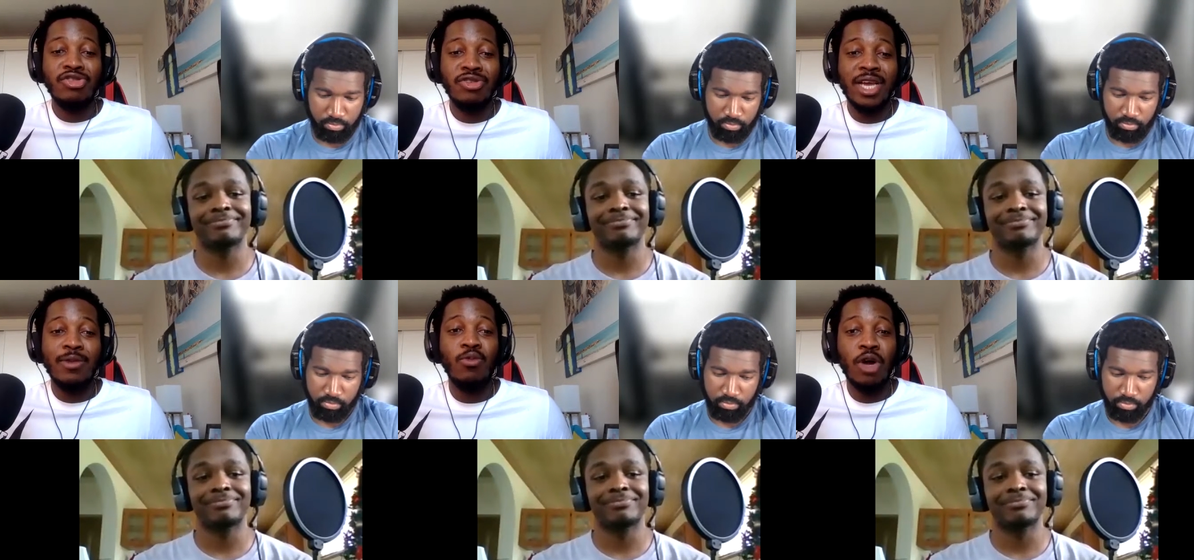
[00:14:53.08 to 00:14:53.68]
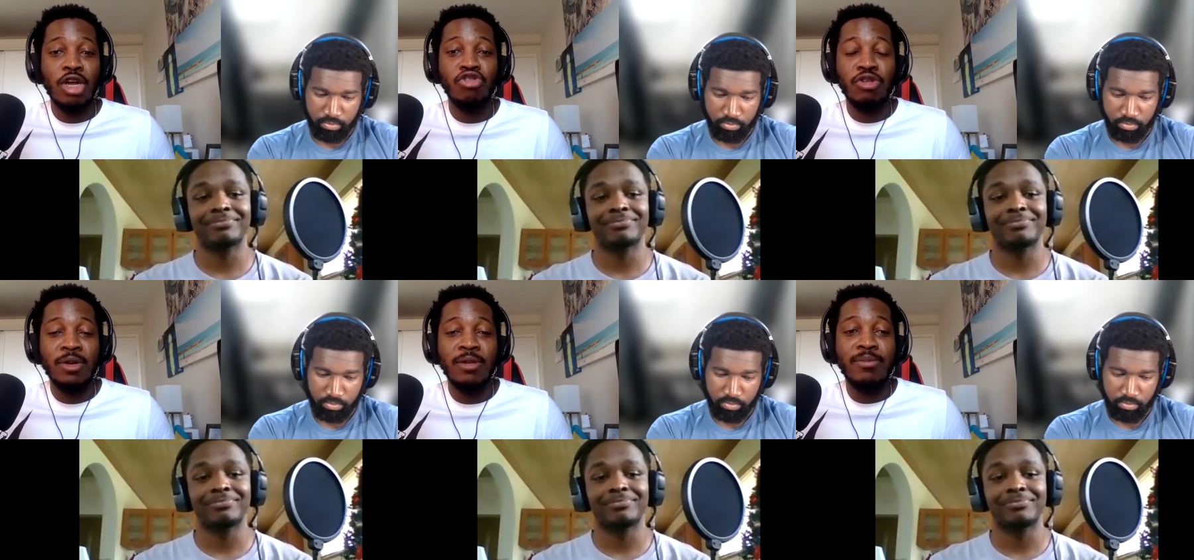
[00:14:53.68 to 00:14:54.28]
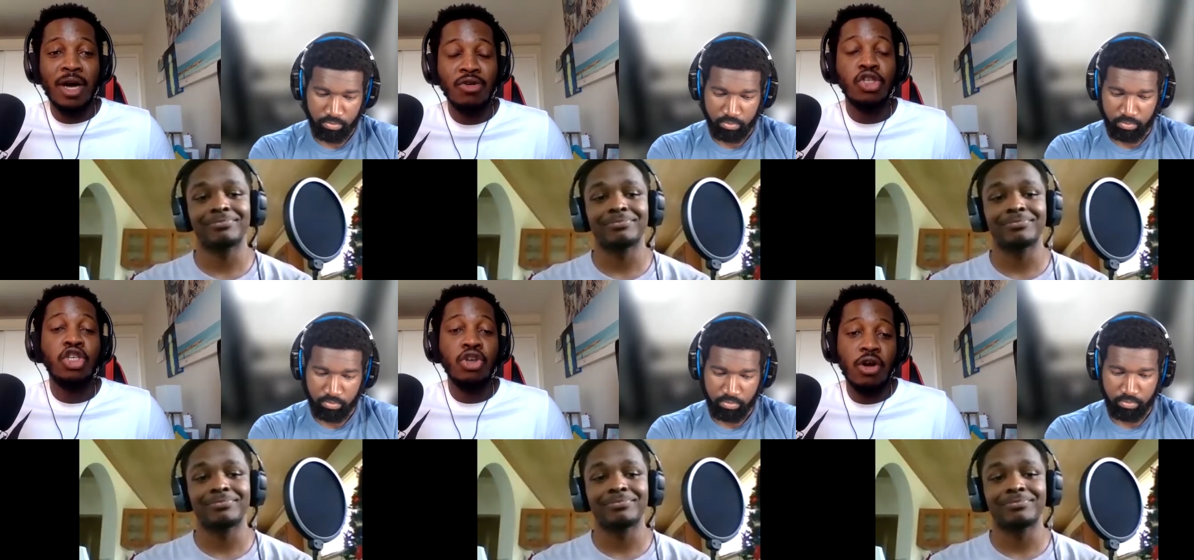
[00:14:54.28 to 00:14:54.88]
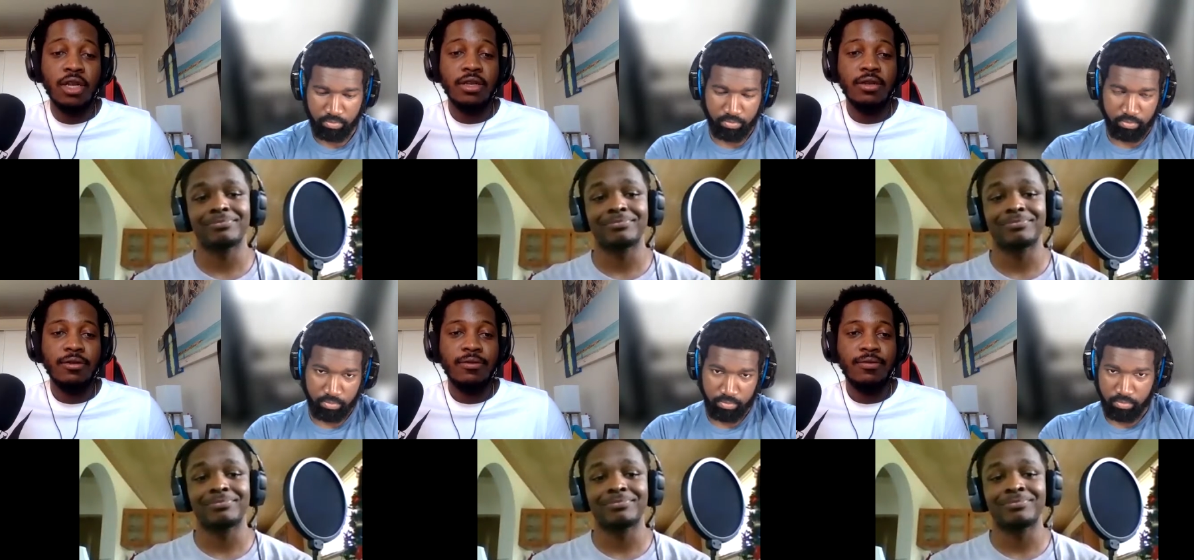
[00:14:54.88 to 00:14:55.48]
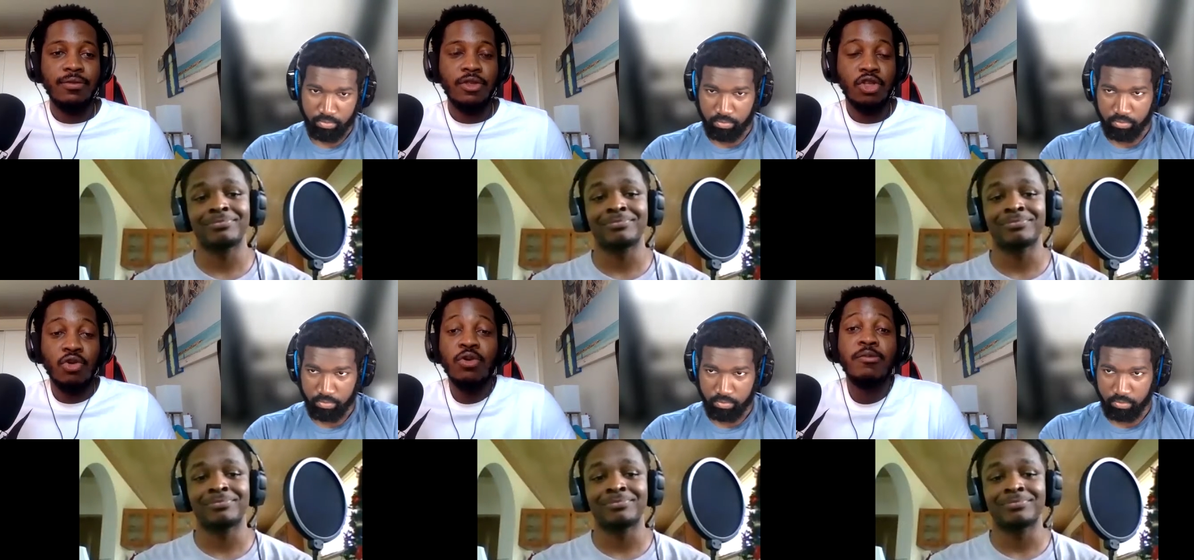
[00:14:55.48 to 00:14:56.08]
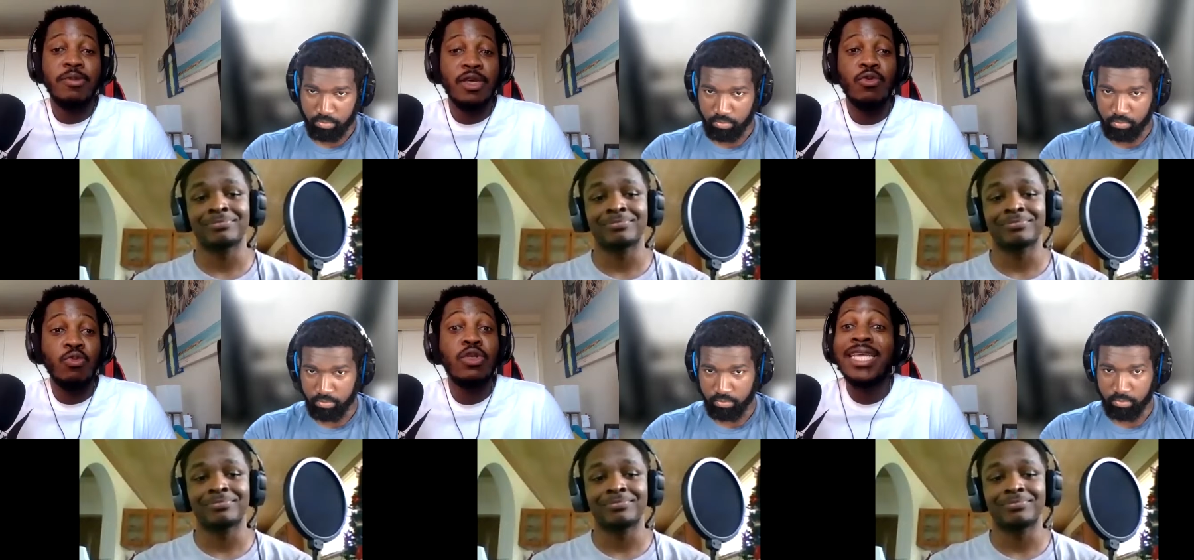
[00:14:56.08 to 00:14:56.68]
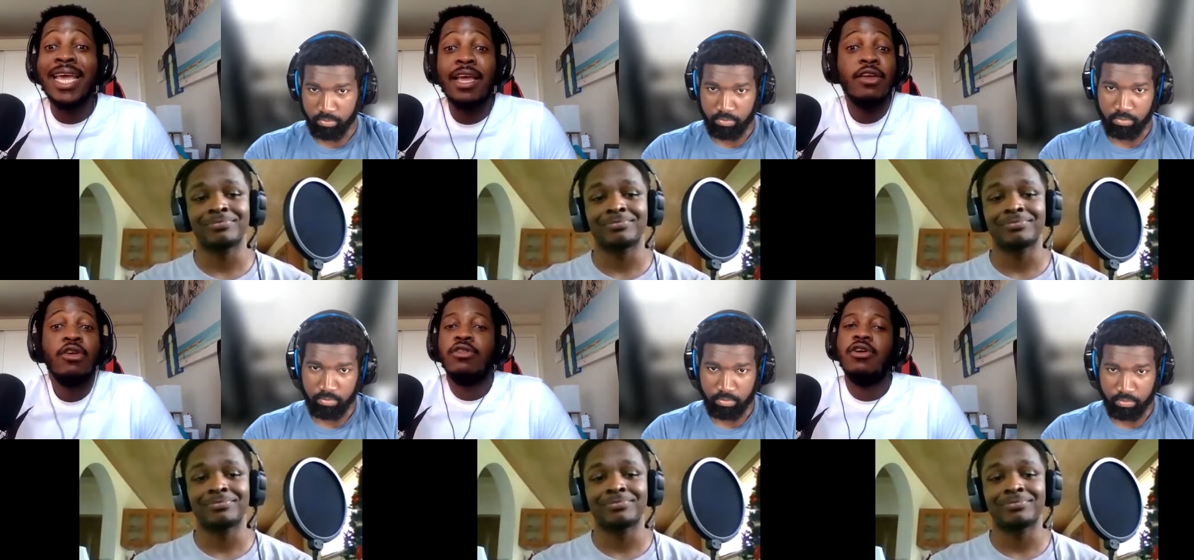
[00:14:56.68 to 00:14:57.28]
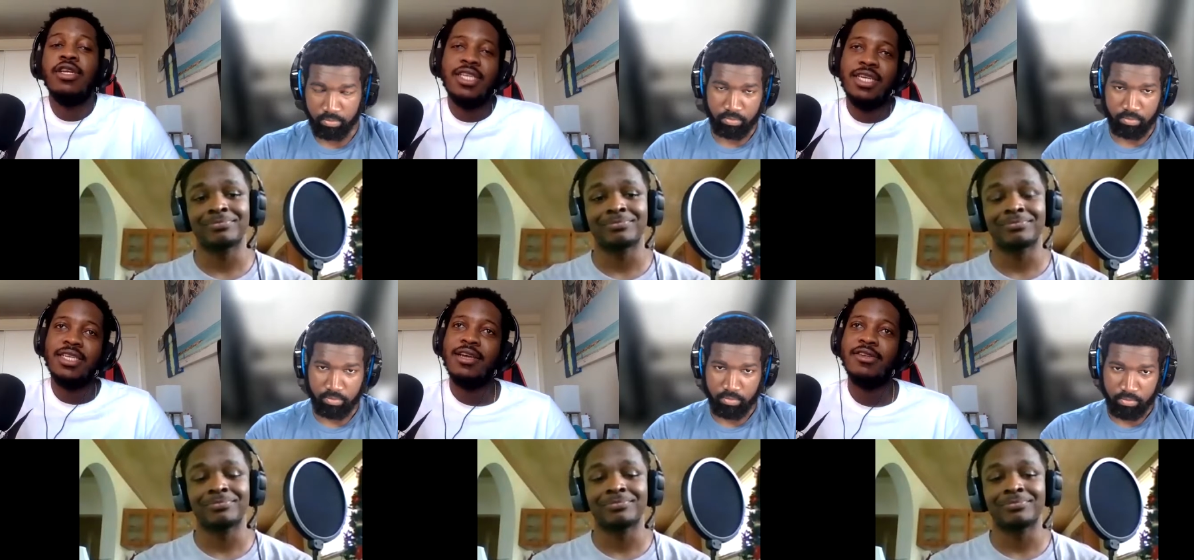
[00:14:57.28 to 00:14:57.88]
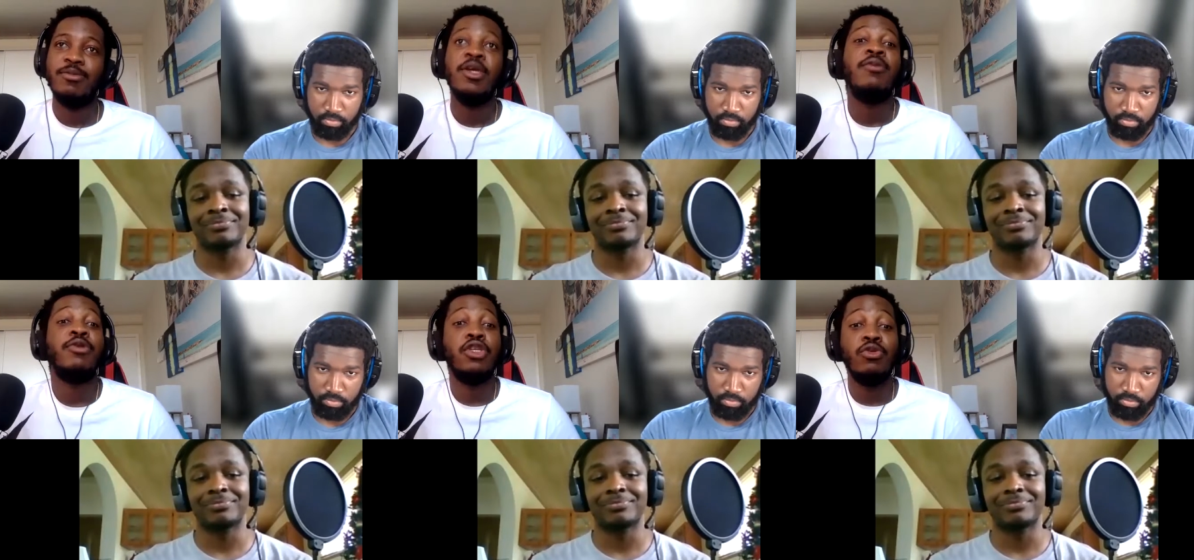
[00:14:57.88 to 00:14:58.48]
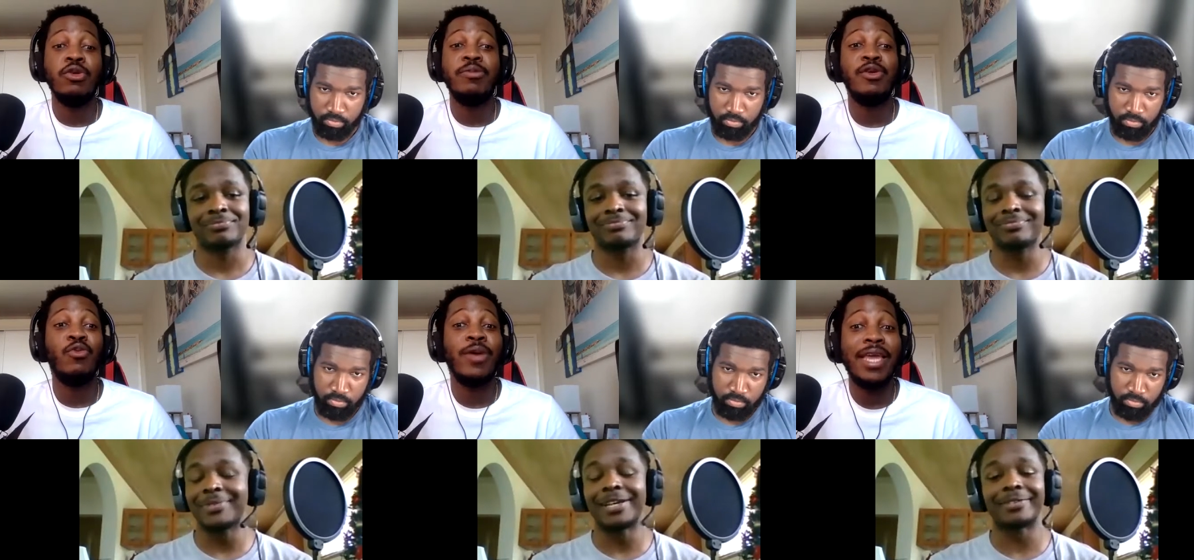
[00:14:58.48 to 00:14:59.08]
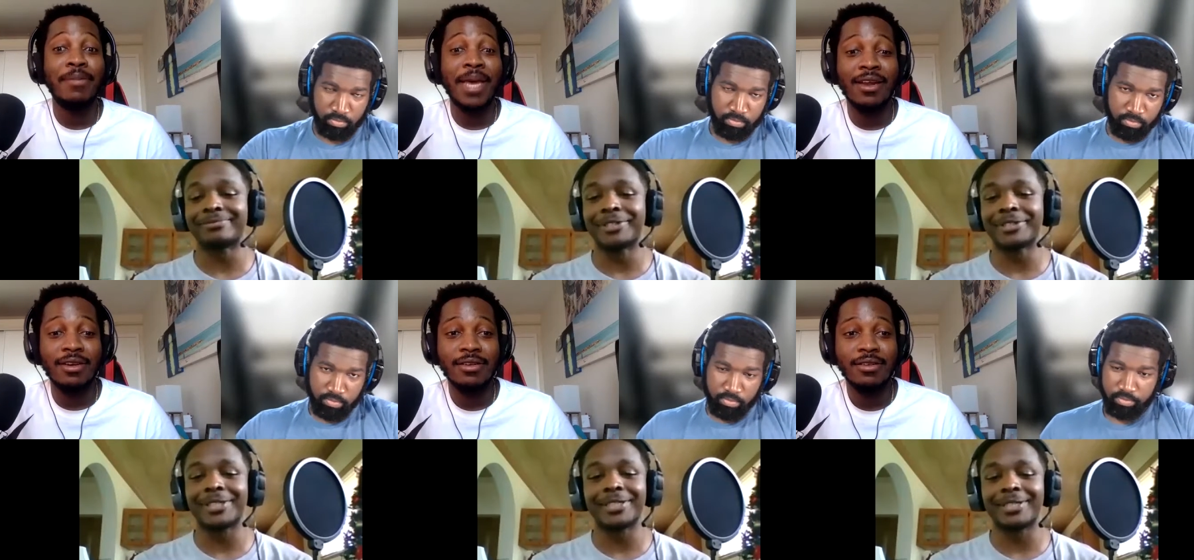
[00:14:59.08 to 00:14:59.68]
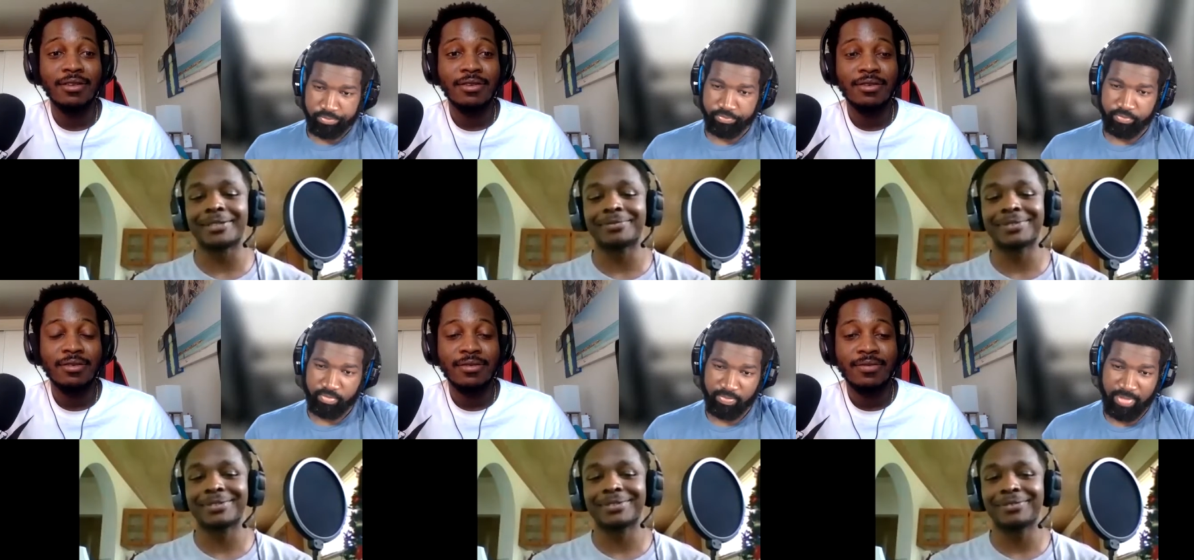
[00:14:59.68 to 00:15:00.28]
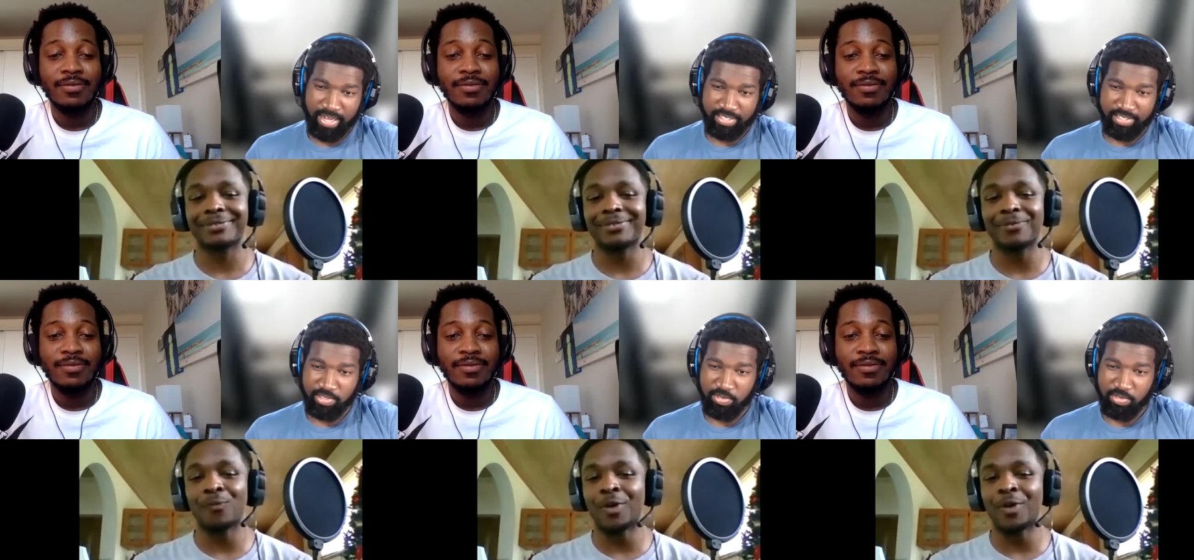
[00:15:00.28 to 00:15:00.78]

Speaker 1: threat, one dribble bounce shot, you would be t- not ten times, but you would be way better. Minus a